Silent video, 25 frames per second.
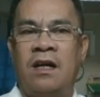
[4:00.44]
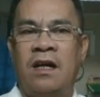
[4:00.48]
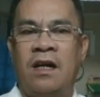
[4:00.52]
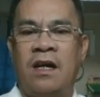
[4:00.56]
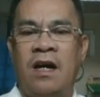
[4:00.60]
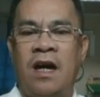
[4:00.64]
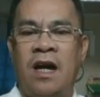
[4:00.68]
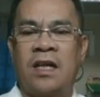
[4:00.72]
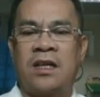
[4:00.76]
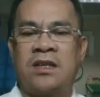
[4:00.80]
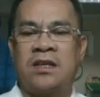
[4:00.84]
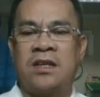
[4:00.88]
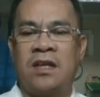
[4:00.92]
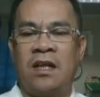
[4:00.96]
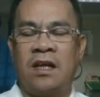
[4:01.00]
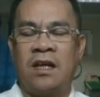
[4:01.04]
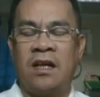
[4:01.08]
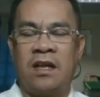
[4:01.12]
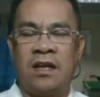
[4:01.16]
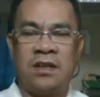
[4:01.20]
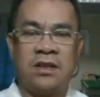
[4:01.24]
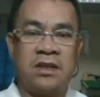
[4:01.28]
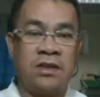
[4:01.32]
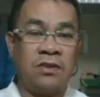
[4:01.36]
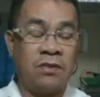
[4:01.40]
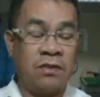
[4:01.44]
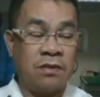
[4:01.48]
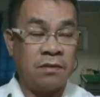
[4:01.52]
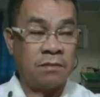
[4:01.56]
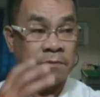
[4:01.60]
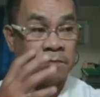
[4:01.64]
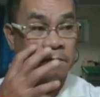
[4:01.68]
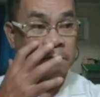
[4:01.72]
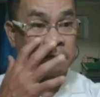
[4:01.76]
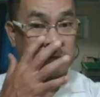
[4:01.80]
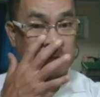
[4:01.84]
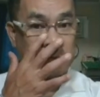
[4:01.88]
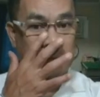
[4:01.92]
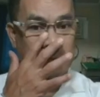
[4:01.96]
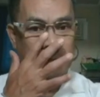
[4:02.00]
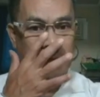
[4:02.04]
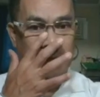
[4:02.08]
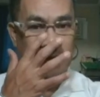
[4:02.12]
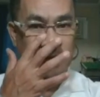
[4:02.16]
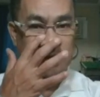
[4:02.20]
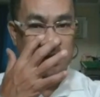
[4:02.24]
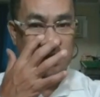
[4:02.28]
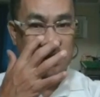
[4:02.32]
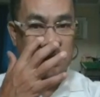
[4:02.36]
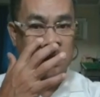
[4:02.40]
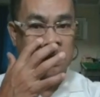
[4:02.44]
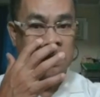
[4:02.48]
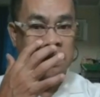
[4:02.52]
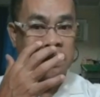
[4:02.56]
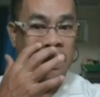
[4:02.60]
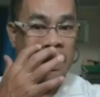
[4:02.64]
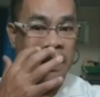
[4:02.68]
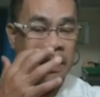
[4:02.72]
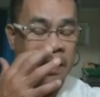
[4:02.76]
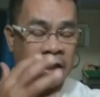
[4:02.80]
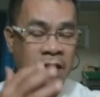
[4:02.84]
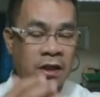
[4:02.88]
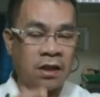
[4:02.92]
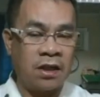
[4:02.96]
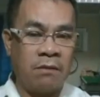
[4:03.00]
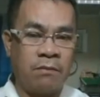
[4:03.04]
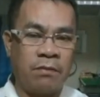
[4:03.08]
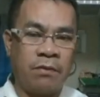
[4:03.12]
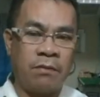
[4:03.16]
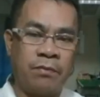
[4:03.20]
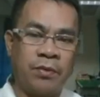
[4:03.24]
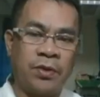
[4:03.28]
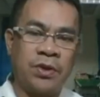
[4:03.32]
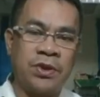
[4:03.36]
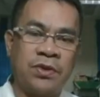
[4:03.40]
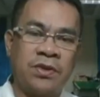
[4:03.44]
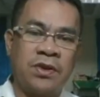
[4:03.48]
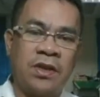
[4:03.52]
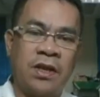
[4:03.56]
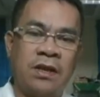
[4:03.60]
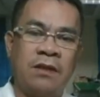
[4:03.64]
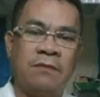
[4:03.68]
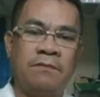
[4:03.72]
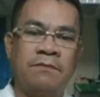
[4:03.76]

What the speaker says: acceleration because it is directly proportional.